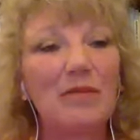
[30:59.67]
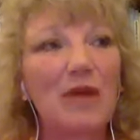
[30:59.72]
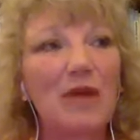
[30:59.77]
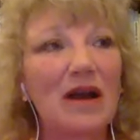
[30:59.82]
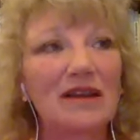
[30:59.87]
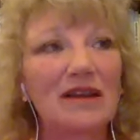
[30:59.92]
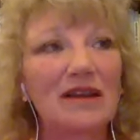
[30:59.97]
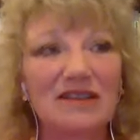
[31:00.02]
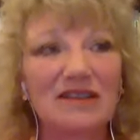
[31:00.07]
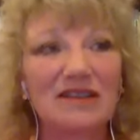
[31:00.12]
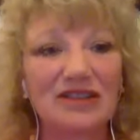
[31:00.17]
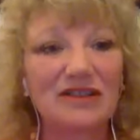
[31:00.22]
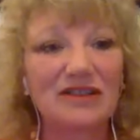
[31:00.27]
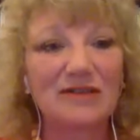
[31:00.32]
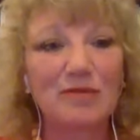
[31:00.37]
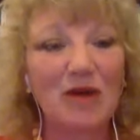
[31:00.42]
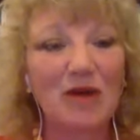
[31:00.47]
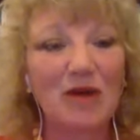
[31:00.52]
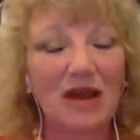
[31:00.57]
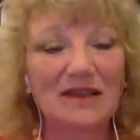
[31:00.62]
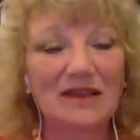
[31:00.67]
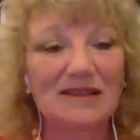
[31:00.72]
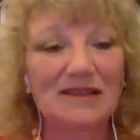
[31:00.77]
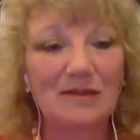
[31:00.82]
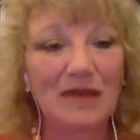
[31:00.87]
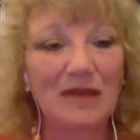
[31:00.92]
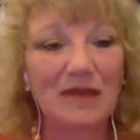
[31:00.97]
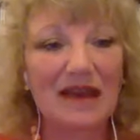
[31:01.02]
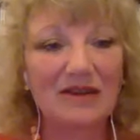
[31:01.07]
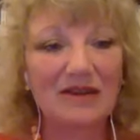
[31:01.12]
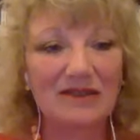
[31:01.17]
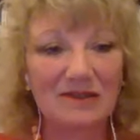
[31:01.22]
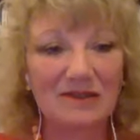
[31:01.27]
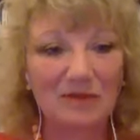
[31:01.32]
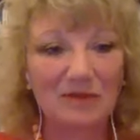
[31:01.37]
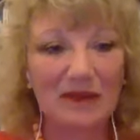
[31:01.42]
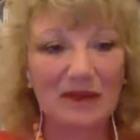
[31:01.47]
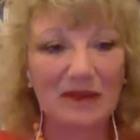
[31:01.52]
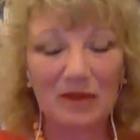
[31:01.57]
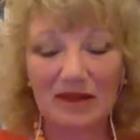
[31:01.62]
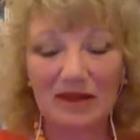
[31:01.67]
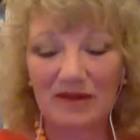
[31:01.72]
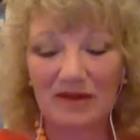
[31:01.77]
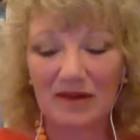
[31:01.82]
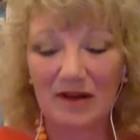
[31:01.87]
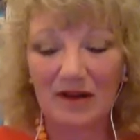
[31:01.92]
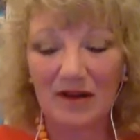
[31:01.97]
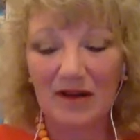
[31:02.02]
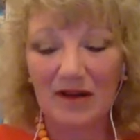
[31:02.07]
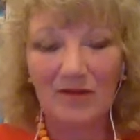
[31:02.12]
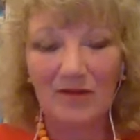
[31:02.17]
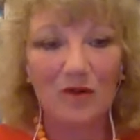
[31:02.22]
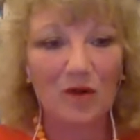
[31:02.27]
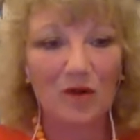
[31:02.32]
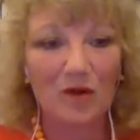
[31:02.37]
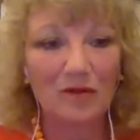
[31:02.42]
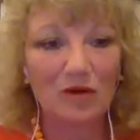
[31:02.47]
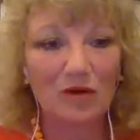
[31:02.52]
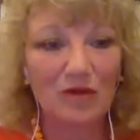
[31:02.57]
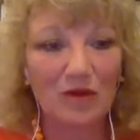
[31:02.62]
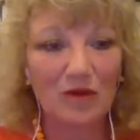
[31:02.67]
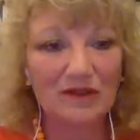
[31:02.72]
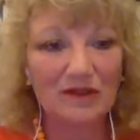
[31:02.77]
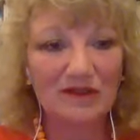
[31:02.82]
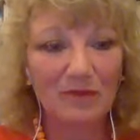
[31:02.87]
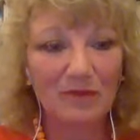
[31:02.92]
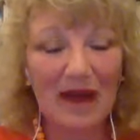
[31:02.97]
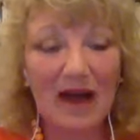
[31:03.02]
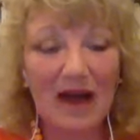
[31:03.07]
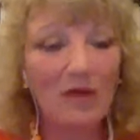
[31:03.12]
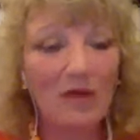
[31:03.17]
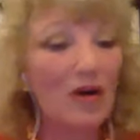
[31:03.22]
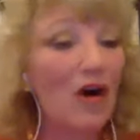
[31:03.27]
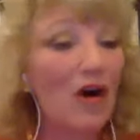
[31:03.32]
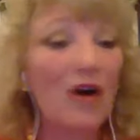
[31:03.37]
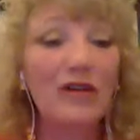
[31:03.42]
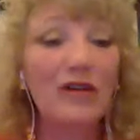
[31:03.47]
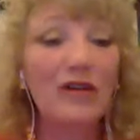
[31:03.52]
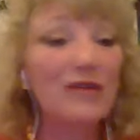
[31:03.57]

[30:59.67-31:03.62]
politicians and policymakers and people in formal roles of power, all